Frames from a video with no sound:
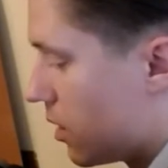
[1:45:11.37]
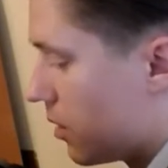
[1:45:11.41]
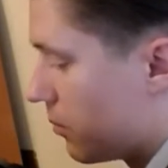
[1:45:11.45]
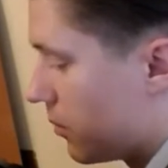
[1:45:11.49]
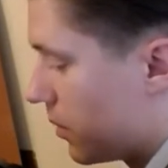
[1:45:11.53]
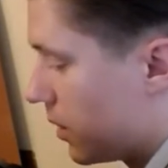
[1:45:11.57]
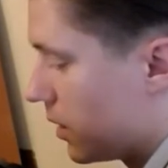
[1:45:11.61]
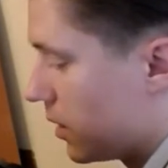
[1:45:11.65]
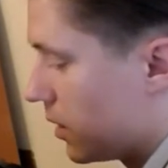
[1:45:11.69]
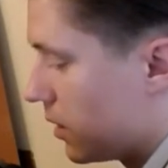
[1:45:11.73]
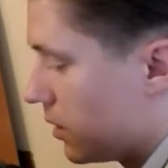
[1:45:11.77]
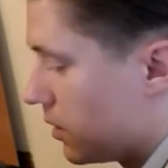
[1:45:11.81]

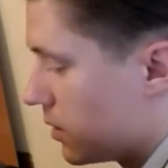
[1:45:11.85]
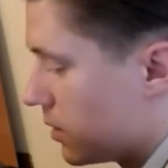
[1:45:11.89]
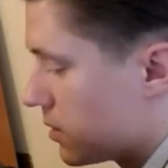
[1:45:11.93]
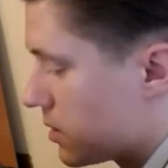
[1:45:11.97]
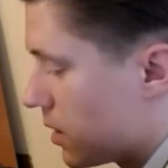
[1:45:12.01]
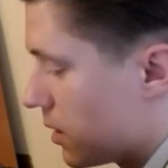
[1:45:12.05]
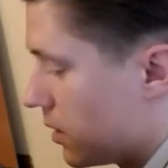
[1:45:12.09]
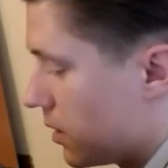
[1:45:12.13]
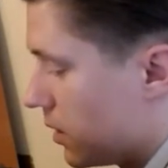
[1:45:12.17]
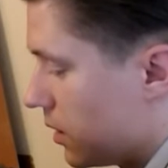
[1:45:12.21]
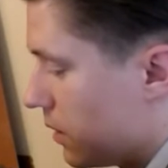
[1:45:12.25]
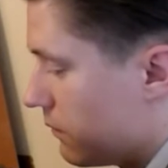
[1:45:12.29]
But he
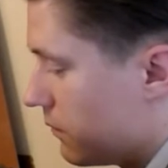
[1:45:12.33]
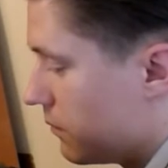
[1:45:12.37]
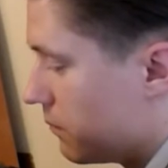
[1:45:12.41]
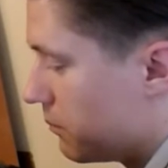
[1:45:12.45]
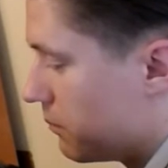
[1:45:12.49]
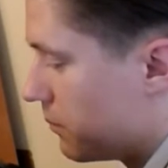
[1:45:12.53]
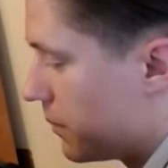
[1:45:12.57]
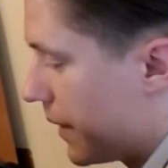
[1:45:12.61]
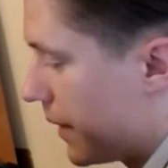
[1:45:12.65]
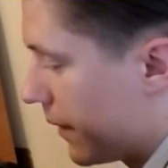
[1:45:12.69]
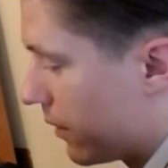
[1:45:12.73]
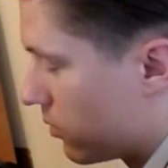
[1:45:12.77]
said even
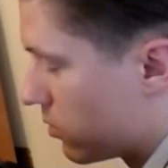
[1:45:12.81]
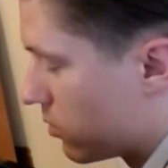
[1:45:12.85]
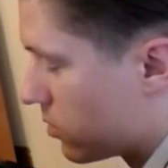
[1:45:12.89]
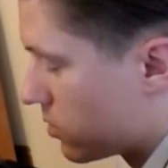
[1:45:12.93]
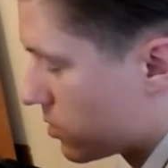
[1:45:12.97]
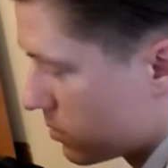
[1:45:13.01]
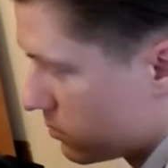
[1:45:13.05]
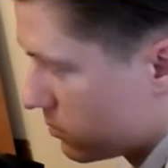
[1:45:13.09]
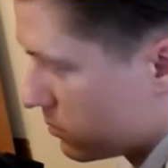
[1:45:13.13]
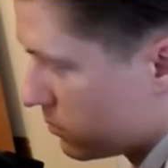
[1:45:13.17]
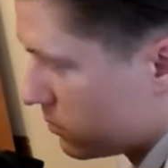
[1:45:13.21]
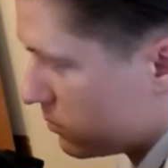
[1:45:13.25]

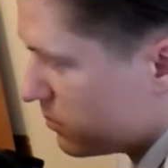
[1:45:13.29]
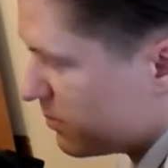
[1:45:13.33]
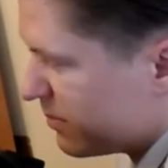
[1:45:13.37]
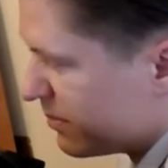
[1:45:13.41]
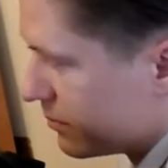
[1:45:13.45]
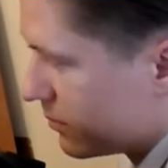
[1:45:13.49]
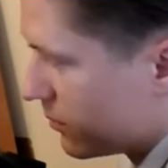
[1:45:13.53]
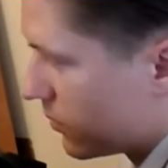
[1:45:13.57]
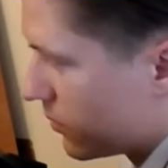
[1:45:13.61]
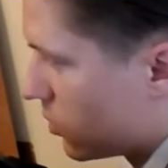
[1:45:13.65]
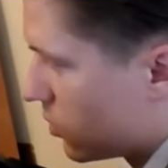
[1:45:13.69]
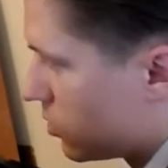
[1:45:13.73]
beggars
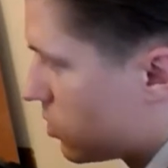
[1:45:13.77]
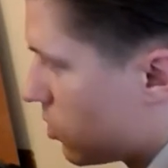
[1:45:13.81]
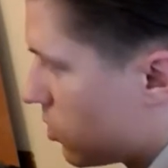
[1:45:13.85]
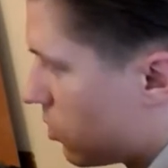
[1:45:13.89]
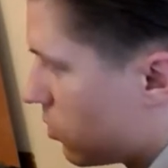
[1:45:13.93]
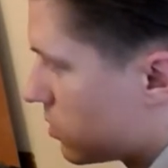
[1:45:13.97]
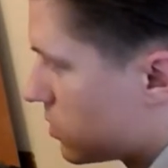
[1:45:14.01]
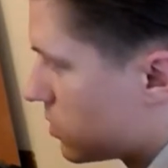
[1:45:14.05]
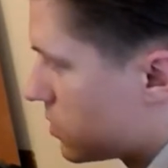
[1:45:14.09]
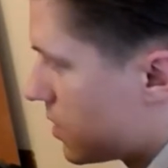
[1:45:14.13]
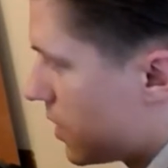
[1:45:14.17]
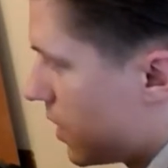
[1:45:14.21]
who
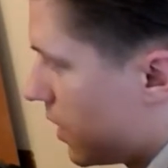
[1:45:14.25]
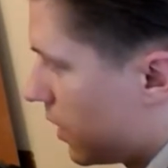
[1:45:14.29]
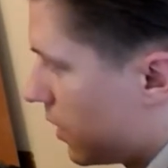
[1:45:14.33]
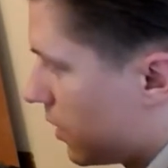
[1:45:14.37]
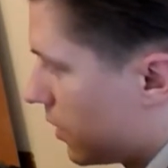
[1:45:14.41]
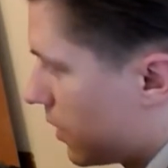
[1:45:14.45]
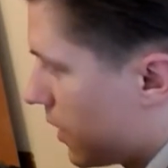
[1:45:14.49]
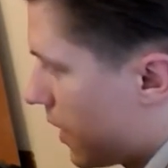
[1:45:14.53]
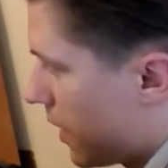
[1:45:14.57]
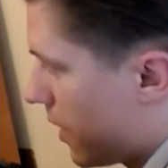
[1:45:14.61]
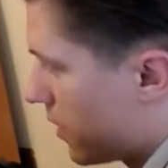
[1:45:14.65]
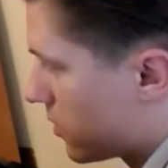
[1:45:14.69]
don't take
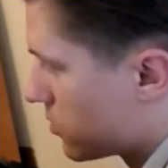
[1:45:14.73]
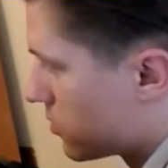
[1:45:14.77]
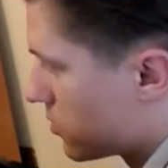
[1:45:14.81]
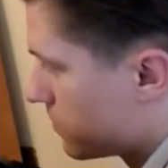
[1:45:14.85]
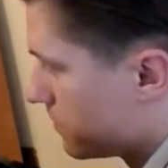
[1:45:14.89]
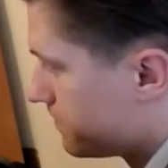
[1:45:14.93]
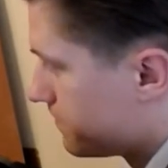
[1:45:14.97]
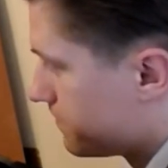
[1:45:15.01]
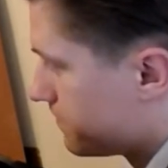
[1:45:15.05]
cash.